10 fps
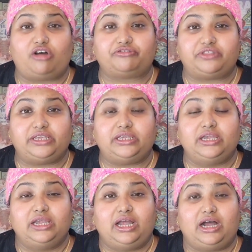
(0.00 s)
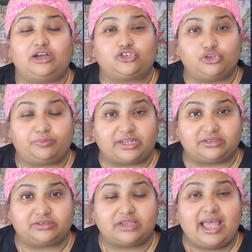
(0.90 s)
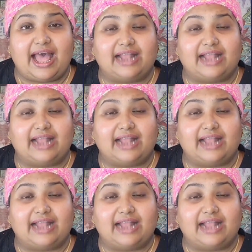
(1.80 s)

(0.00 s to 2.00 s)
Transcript: of the two brothers.